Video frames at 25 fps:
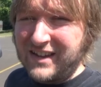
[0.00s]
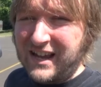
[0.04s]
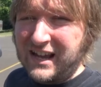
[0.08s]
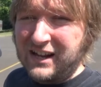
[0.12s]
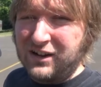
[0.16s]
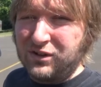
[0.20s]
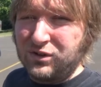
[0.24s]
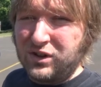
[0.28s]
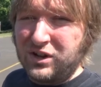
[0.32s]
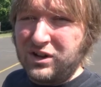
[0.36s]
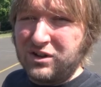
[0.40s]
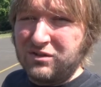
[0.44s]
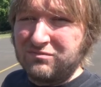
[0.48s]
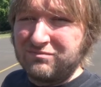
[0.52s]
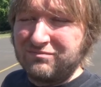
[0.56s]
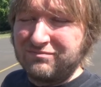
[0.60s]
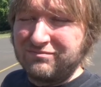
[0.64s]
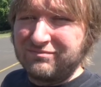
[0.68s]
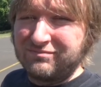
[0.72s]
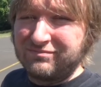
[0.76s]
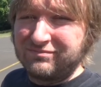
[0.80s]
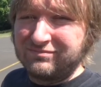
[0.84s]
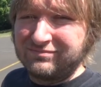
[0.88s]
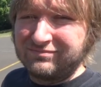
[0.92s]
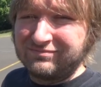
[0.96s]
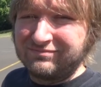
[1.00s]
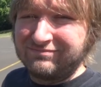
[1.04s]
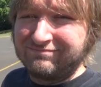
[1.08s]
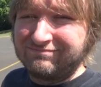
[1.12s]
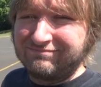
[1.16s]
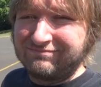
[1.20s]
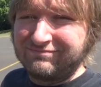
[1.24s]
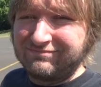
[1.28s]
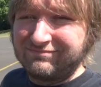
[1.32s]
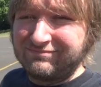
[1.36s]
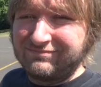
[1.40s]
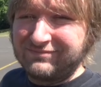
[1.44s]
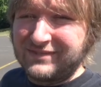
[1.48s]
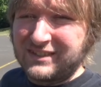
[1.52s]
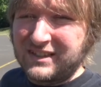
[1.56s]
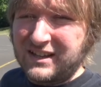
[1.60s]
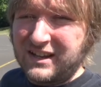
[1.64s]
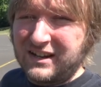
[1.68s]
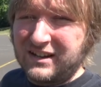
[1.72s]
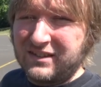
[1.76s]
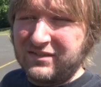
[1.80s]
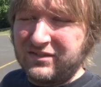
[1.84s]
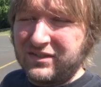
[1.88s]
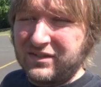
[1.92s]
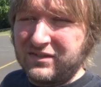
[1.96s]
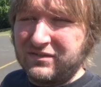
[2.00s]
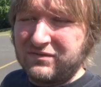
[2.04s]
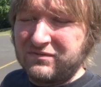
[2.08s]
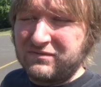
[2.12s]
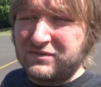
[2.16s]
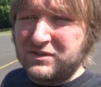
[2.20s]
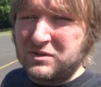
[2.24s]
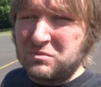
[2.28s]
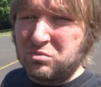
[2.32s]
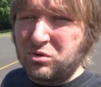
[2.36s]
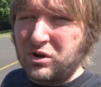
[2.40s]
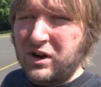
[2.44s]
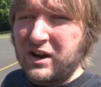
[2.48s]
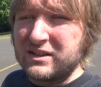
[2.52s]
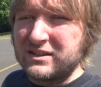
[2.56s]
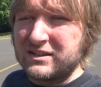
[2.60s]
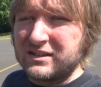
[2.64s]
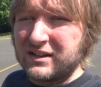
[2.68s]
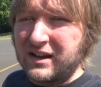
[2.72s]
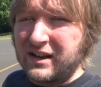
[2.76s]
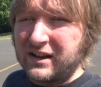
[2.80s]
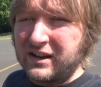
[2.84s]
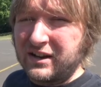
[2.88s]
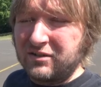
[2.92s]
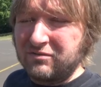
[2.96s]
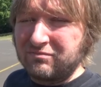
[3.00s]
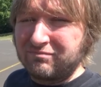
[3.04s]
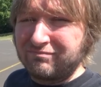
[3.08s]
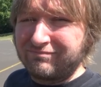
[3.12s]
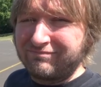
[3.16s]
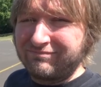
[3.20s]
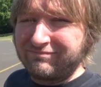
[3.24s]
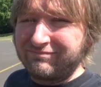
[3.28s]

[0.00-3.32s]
don't know. It's kind of surprising, I know.